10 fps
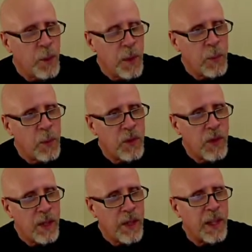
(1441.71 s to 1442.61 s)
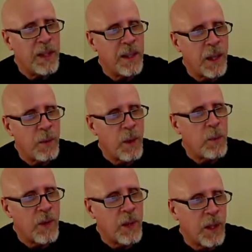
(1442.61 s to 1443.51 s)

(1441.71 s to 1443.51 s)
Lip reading: people would say they represent